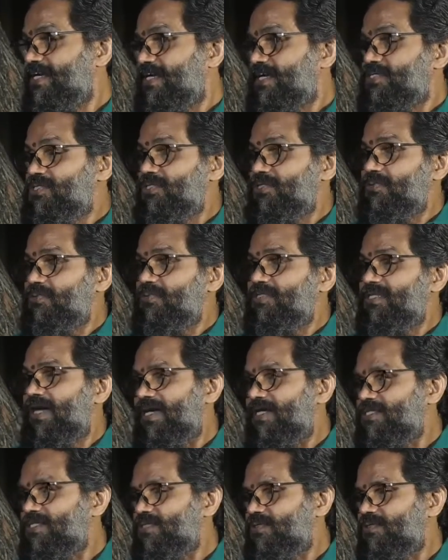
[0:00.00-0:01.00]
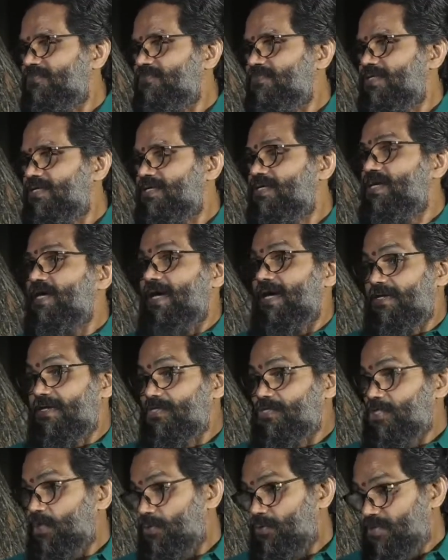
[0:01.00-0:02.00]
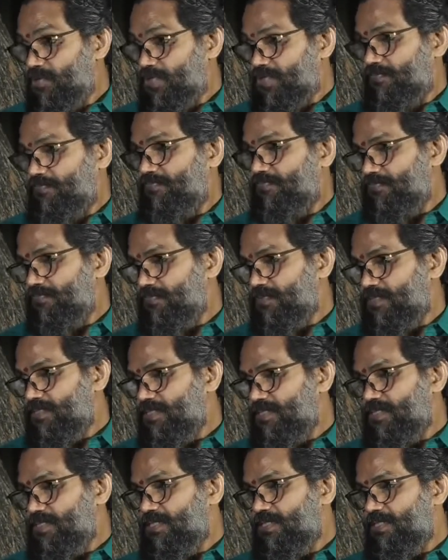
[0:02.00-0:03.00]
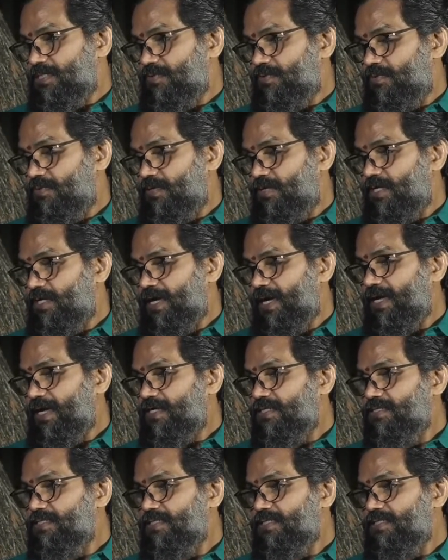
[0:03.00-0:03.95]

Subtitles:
So, that sort of drawing and